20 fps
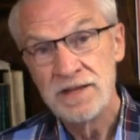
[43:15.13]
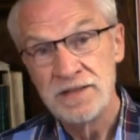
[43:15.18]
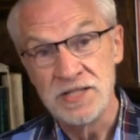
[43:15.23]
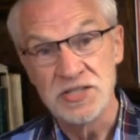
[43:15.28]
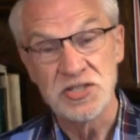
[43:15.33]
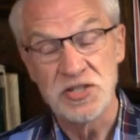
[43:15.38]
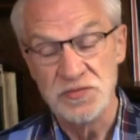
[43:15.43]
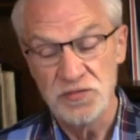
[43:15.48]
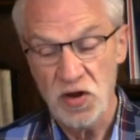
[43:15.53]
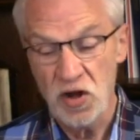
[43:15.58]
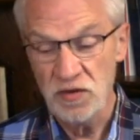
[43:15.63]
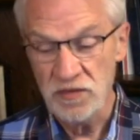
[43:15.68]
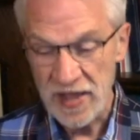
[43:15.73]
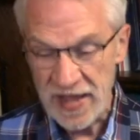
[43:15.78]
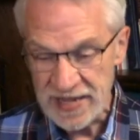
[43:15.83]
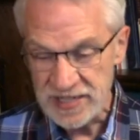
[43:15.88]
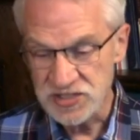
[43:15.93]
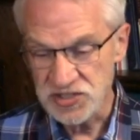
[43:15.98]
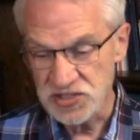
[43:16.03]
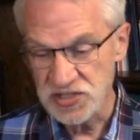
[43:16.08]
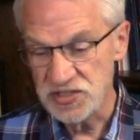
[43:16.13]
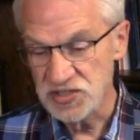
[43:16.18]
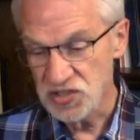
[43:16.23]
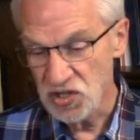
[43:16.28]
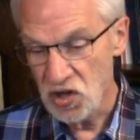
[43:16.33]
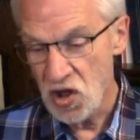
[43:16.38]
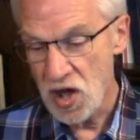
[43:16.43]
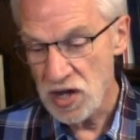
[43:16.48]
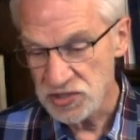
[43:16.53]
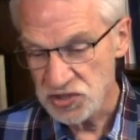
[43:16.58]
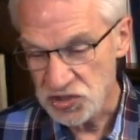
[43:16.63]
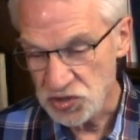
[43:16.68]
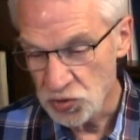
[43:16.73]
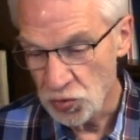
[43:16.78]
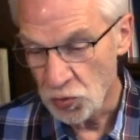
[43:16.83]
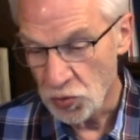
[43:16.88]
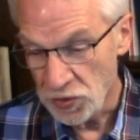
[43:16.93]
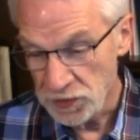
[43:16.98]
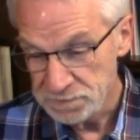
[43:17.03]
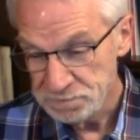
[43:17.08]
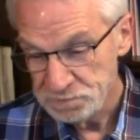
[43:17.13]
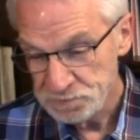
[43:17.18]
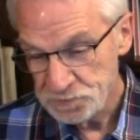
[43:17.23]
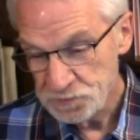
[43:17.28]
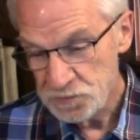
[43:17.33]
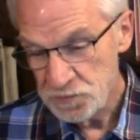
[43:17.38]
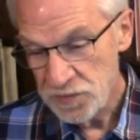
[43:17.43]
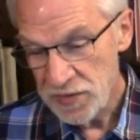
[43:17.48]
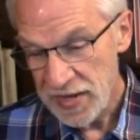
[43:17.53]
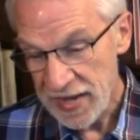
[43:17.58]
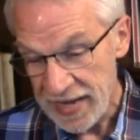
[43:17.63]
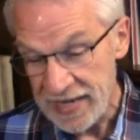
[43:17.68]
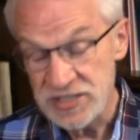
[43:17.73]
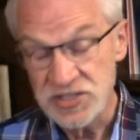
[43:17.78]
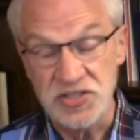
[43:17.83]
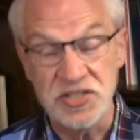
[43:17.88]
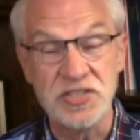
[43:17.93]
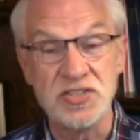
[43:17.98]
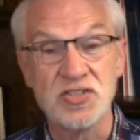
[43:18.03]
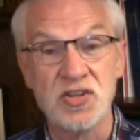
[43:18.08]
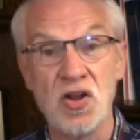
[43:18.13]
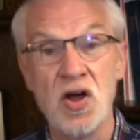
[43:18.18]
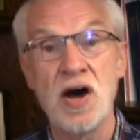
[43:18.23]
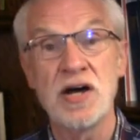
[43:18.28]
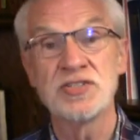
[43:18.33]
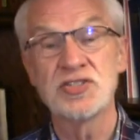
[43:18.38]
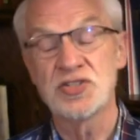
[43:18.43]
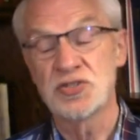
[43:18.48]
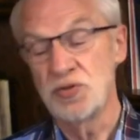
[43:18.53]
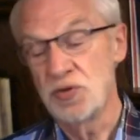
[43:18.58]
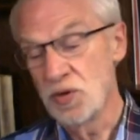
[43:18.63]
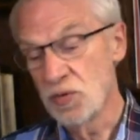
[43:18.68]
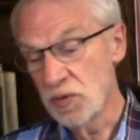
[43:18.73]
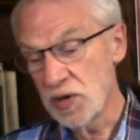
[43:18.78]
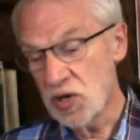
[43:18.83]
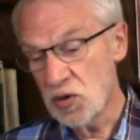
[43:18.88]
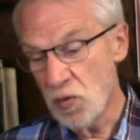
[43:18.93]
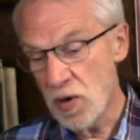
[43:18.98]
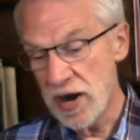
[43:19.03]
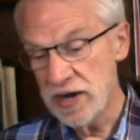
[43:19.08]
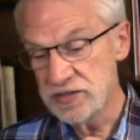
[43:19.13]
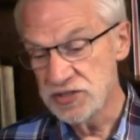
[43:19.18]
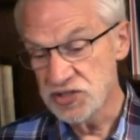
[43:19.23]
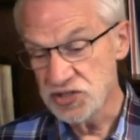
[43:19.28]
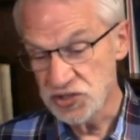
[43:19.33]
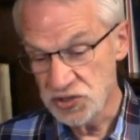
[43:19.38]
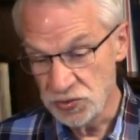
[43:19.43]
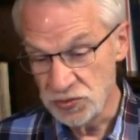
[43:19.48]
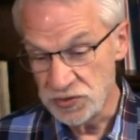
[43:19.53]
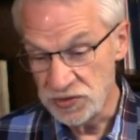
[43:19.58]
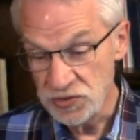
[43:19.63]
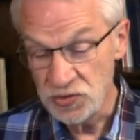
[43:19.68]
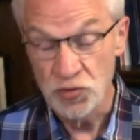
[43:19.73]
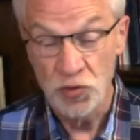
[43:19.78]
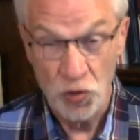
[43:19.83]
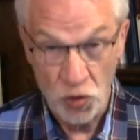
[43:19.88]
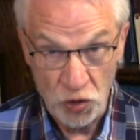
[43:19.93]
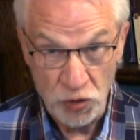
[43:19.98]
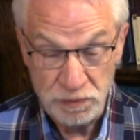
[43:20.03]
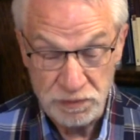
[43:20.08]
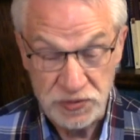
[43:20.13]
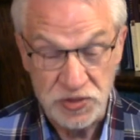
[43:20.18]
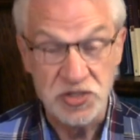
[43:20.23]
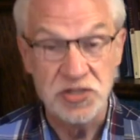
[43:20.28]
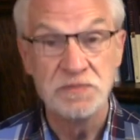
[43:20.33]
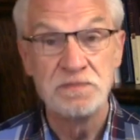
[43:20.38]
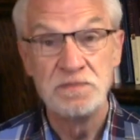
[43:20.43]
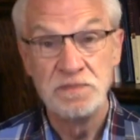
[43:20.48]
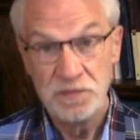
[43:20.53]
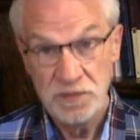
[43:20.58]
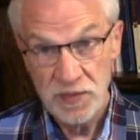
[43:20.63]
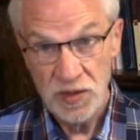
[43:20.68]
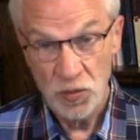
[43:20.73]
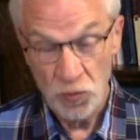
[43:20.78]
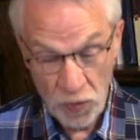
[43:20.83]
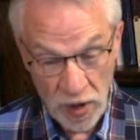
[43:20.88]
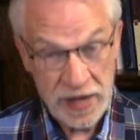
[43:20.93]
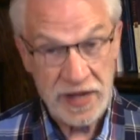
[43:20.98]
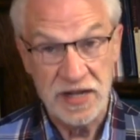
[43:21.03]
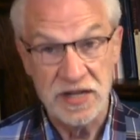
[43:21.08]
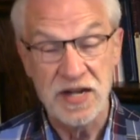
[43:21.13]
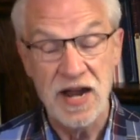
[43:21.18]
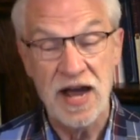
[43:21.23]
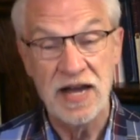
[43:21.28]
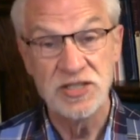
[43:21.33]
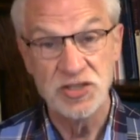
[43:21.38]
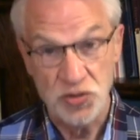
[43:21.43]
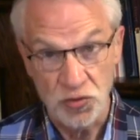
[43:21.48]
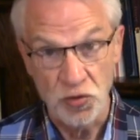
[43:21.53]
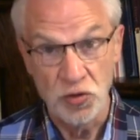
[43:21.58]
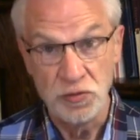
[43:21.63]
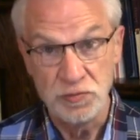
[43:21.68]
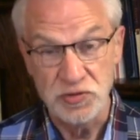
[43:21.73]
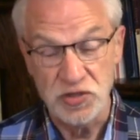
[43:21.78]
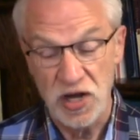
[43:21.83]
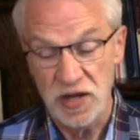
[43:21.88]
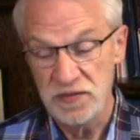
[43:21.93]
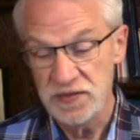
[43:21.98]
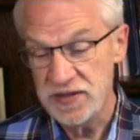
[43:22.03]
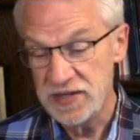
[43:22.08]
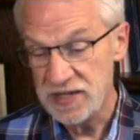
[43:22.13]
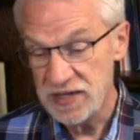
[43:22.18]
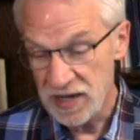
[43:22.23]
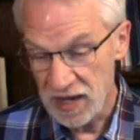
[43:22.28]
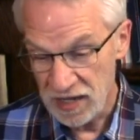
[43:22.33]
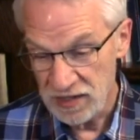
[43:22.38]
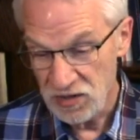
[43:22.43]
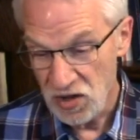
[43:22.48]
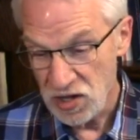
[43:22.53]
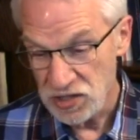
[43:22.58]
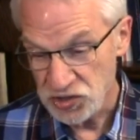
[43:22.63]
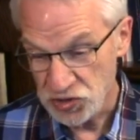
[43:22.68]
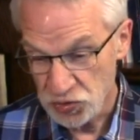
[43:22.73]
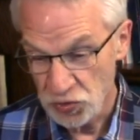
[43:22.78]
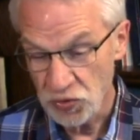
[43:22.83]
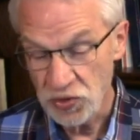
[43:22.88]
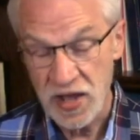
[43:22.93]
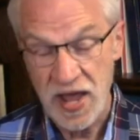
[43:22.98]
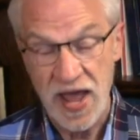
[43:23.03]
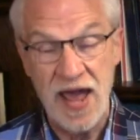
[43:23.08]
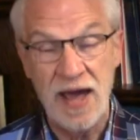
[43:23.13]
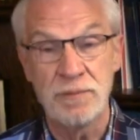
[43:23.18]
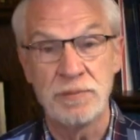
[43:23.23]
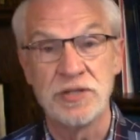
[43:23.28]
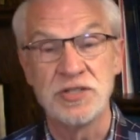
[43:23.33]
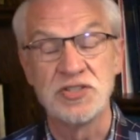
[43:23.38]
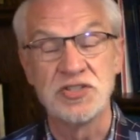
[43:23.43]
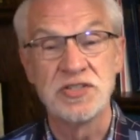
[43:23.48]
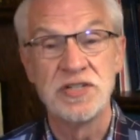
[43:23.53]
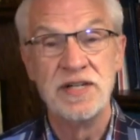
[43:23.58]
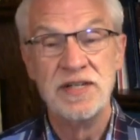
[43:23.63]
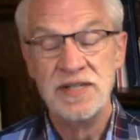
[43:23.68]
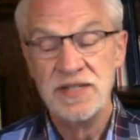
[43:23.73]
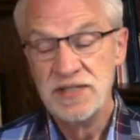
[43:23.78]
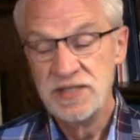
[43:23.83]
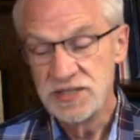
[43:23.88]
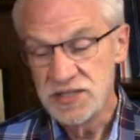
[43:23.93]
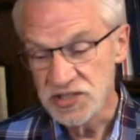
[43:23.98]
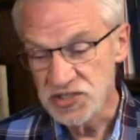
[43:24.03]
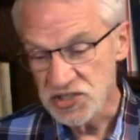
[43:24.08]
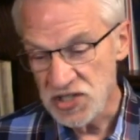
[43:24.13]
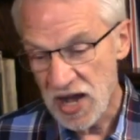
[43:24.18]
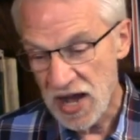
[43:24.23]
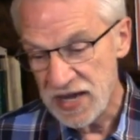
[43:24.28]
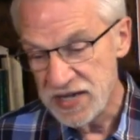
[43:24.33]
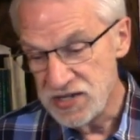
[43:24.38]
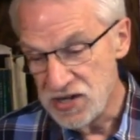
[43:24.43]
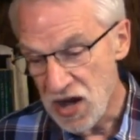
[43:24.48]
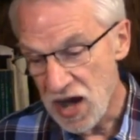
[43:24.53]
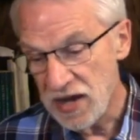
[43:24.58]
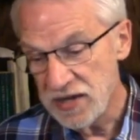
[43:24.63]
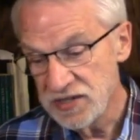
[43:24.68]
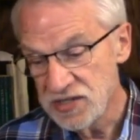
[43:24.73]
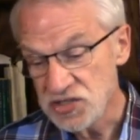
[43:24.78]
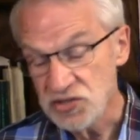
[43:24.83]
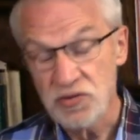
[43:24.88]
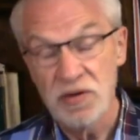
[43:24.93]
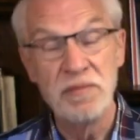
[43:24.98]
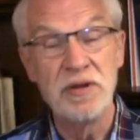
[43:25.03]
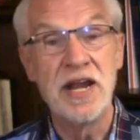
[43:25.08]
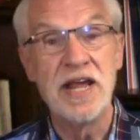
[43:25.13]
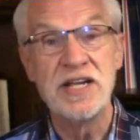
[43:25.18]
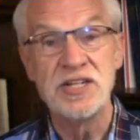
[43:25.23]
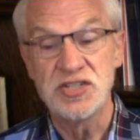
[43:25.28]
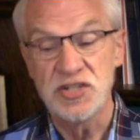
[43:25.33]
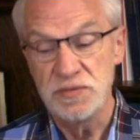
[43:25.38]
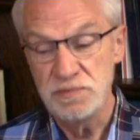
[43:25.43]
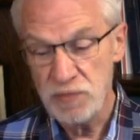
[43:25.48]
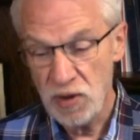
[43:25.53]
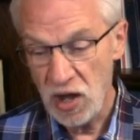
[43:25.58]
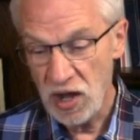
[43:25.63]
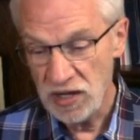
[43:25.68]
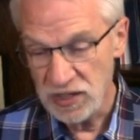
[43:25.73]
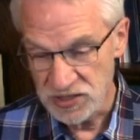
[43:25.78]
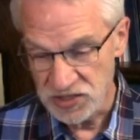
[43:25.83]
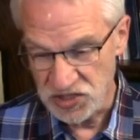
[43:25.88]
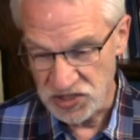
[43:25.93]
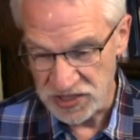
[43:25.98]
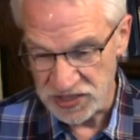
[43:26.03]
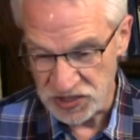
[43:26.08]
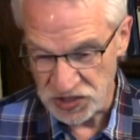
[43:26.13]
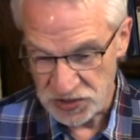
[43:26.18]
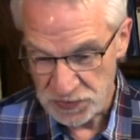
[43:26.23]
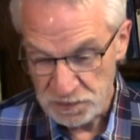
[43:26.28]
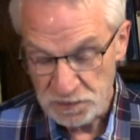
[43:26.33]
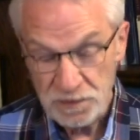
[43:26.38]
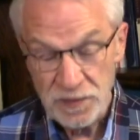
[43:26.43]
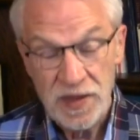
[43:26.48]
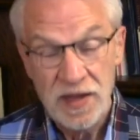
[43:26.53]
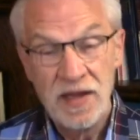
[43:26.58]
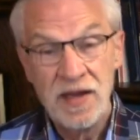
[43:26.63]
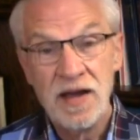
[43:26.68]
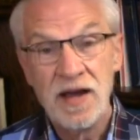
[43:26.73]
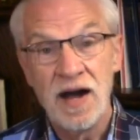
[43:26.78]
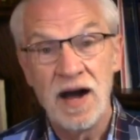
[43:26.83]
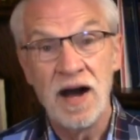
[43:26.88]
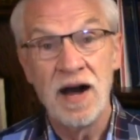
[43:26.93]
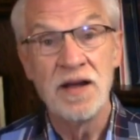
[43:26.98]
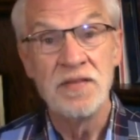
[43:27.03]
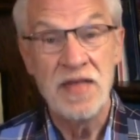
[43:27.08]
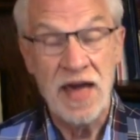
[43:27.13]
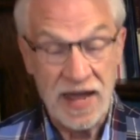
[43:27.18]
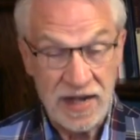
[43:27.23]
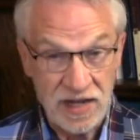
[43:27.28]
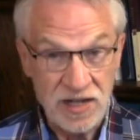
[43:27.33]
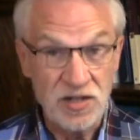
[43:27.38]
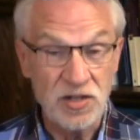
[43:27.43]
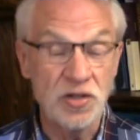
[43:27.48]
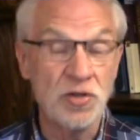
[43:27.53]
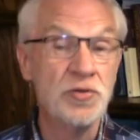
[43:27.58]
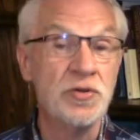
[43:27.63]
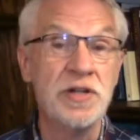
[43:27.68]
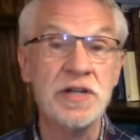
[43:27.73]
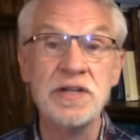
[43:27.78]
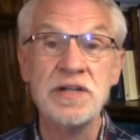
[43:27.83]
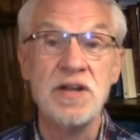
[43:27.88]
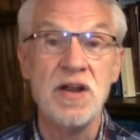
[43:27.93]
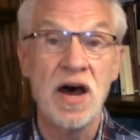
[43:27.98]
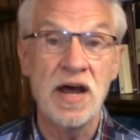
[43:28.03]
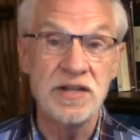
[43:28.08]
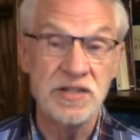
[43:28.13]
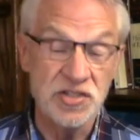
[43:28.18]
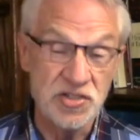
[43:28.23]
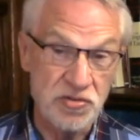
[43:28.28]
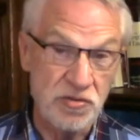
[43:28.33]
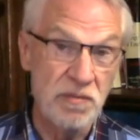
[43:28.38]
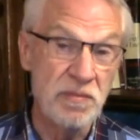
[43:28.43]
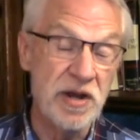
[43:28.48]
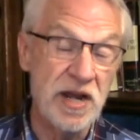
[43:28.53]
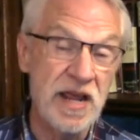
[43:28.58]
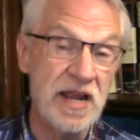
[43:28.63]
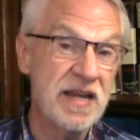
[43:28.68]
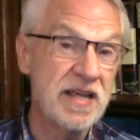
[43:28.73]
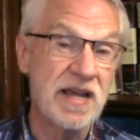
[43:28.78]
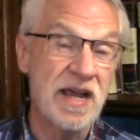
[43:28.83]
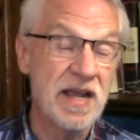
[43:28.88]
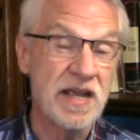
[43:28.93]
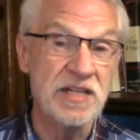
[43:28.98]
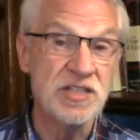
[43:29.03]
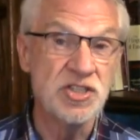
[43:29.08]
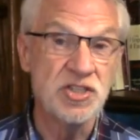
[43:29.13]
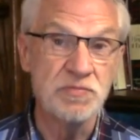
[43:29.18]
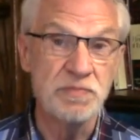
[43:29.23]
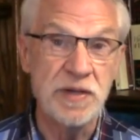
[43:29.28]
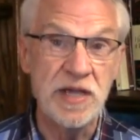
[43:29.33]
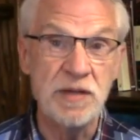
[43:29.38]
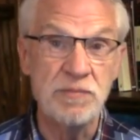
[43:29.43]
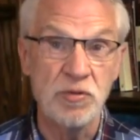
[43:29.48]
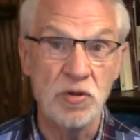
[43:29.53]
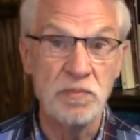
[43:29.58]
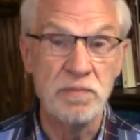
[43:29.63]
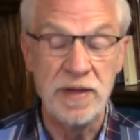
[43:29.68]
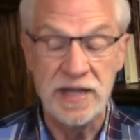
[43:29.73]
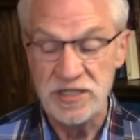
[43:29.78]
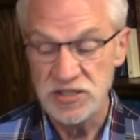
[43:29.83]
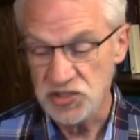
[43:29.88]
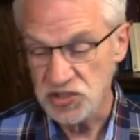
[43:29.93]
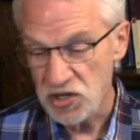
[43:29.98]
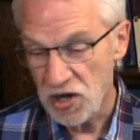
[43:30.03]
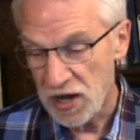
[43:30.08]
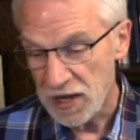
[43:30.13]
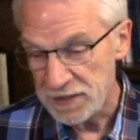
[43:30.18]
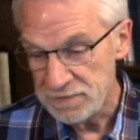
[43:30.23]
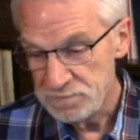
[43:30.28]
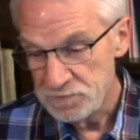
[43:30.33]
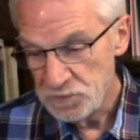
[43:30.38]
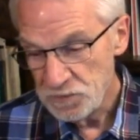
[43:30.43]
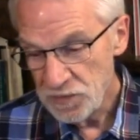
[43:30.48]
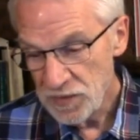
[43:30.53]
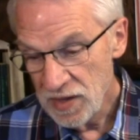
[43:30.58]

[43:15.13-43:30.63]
This involved Hastings Law School. Hastings Law School required student groups, recognized groups on the law school campus, to sign non-discrimination policies. That included not discriminating against people based on